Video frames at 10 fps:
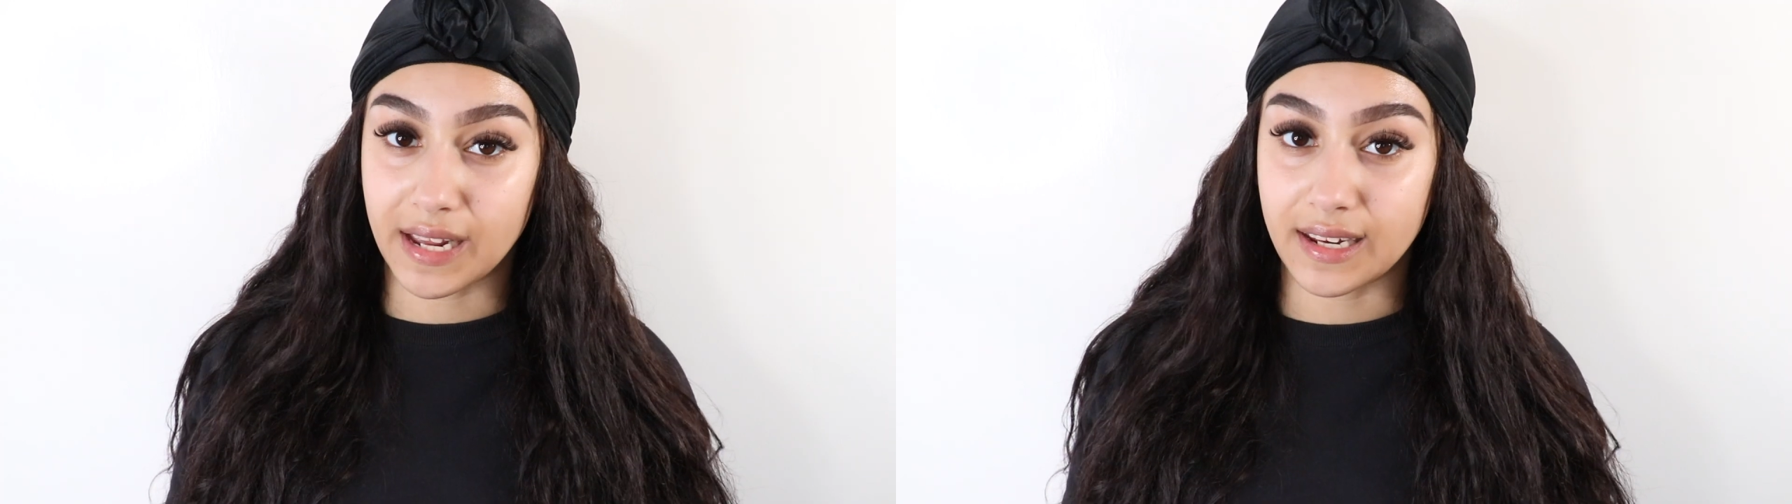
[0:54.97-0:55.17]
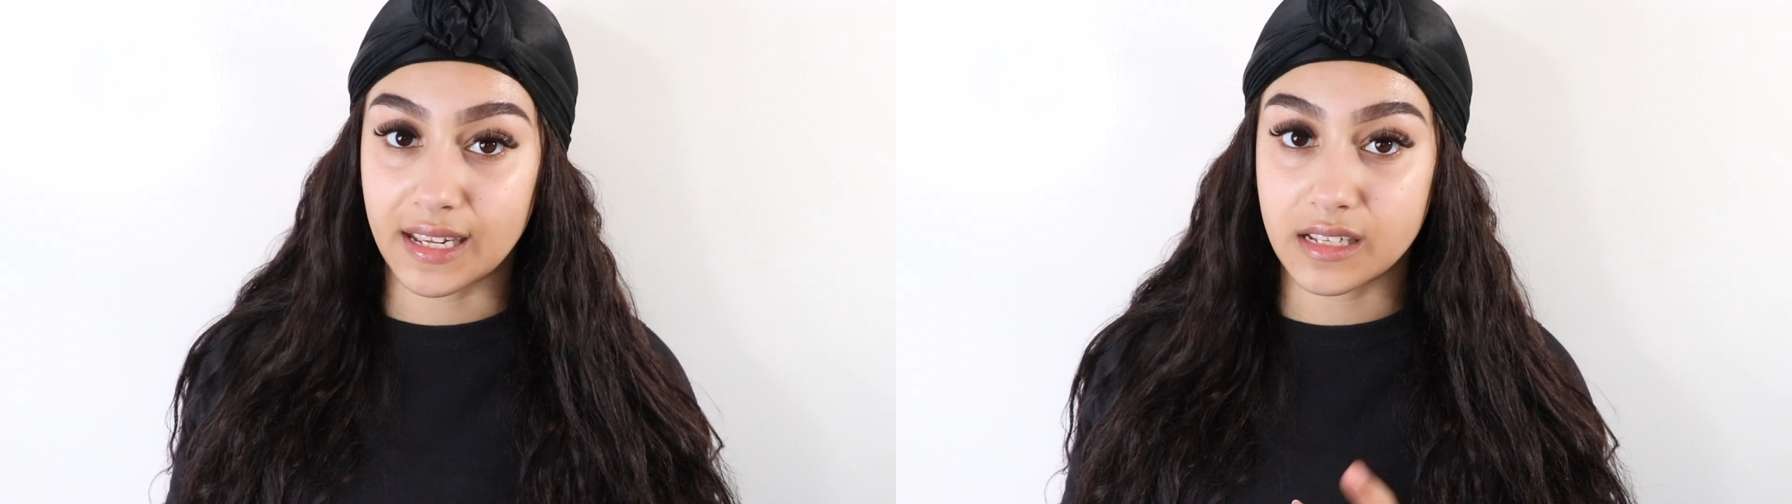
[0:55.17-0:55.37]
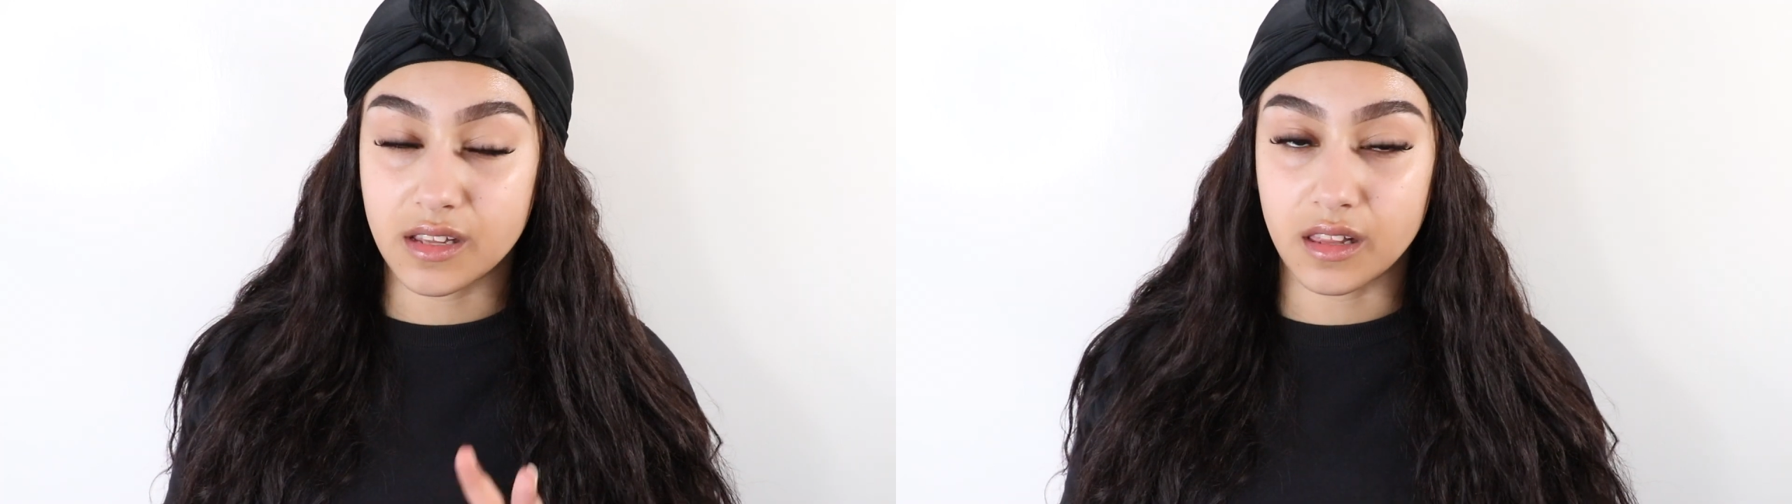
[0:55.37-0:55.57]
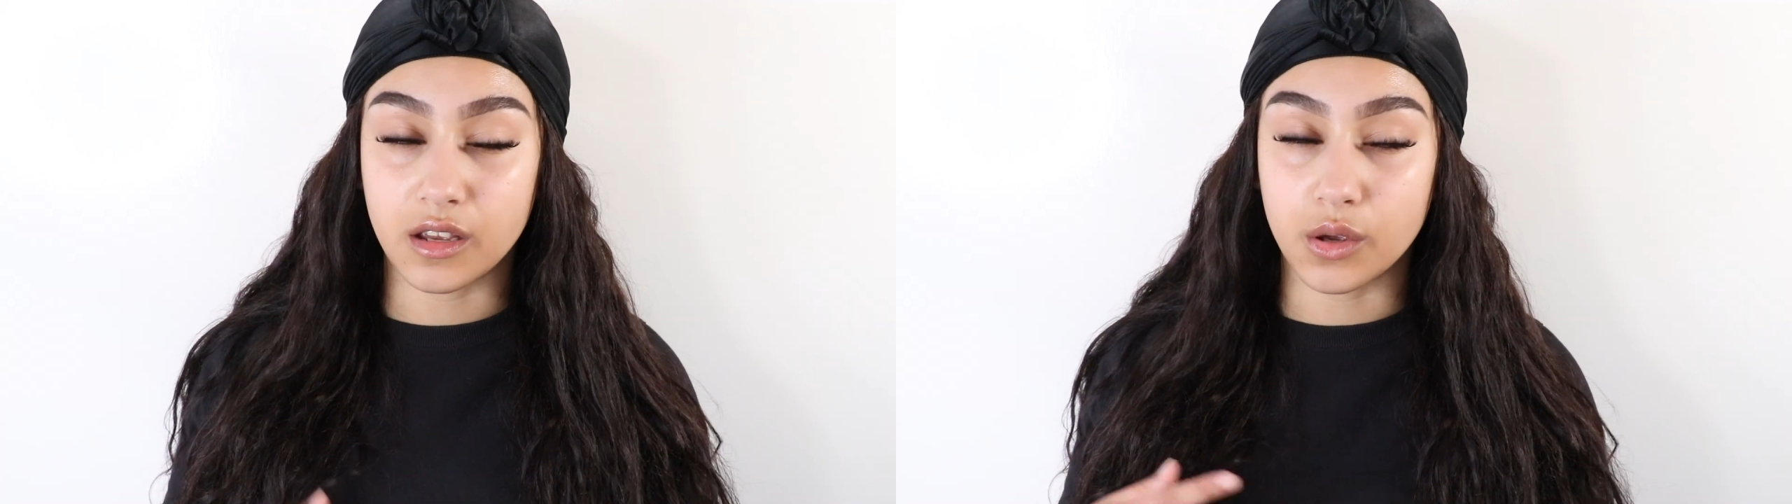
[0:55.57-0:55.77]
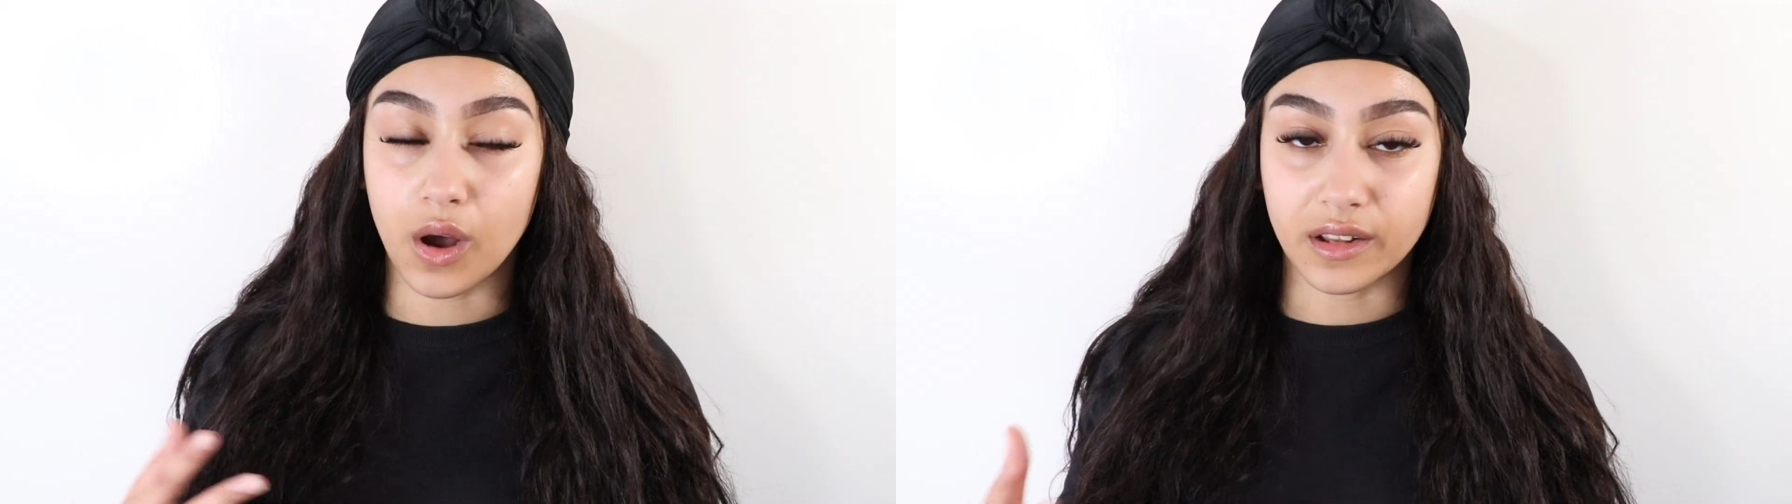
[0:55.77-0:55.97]
playlist so that
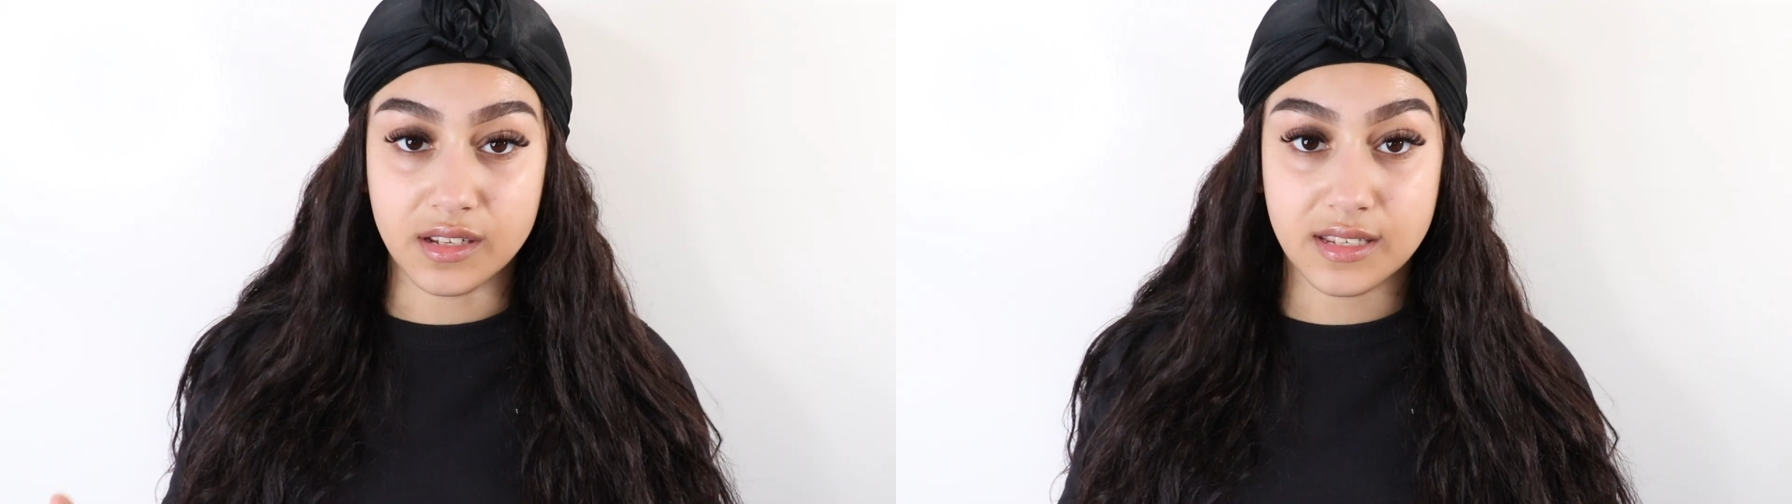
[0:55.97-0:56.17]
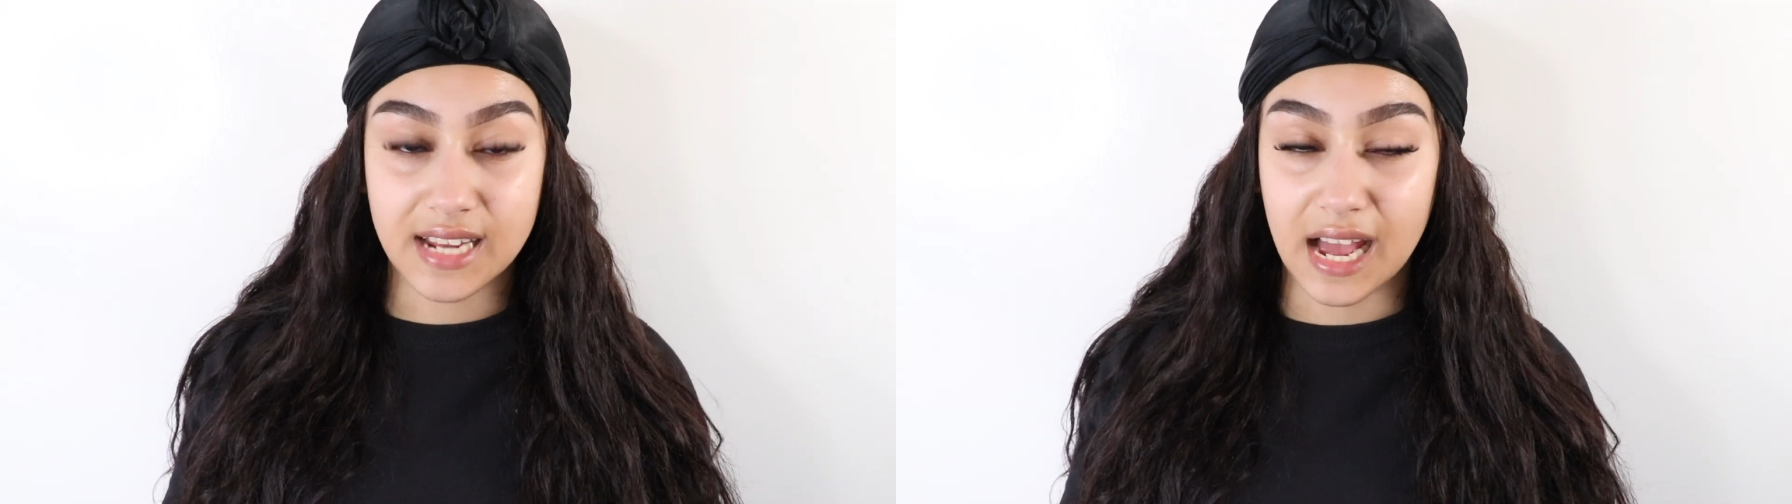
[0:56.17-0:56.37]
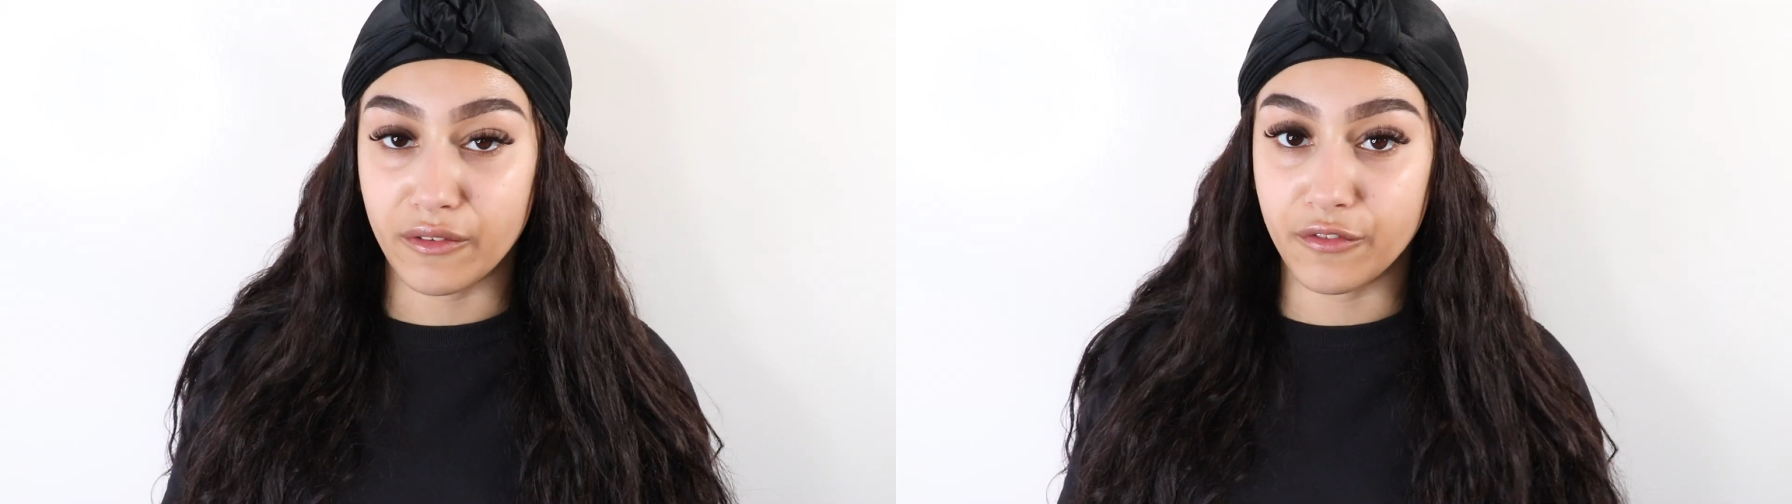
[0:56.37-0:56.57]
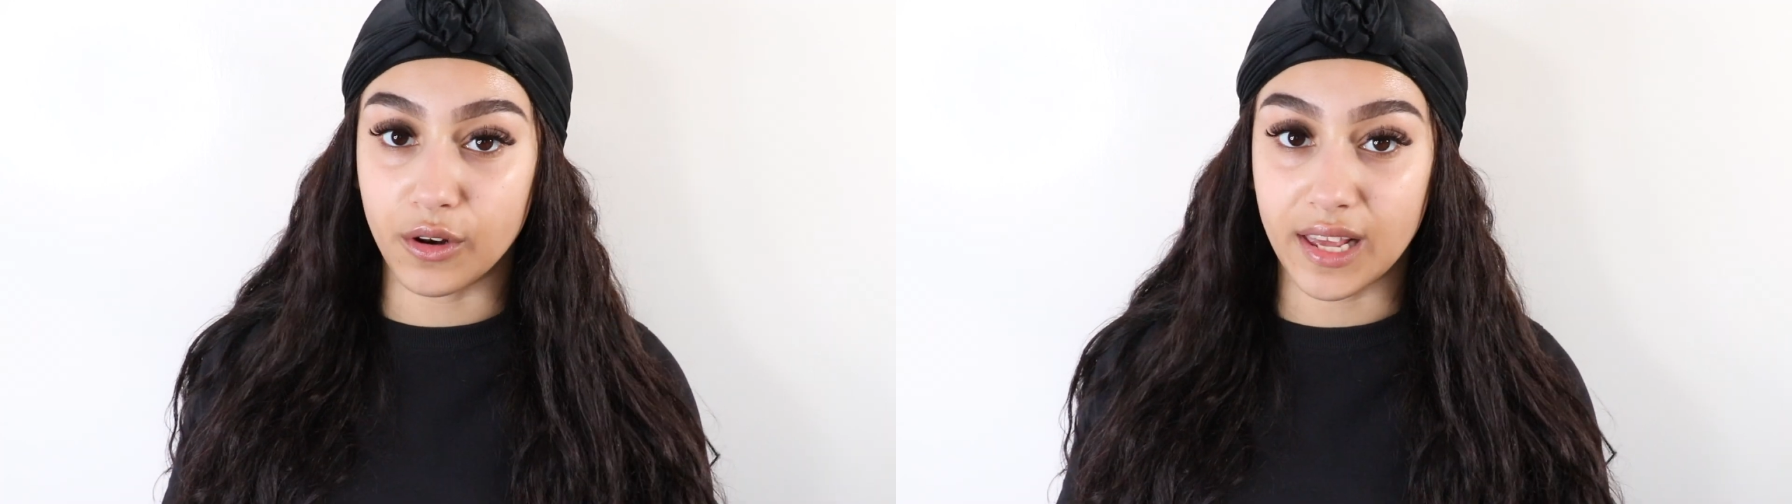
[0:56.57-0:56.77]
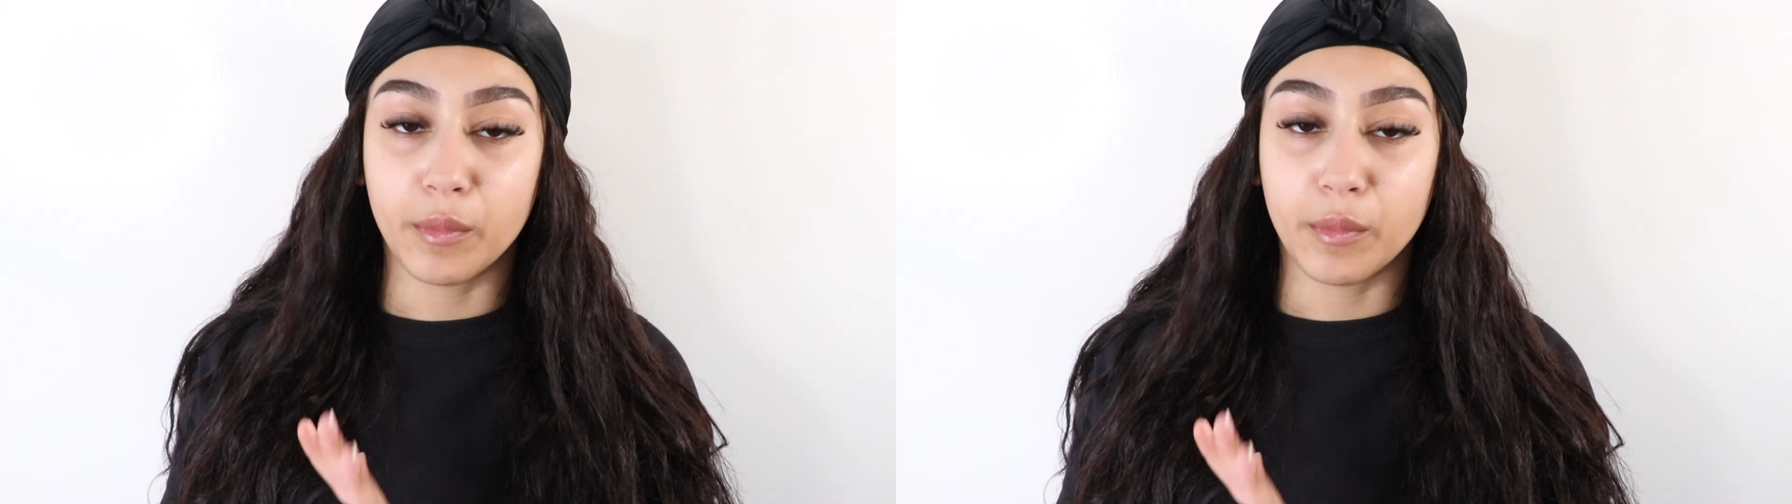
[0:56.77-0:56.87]
you understand fully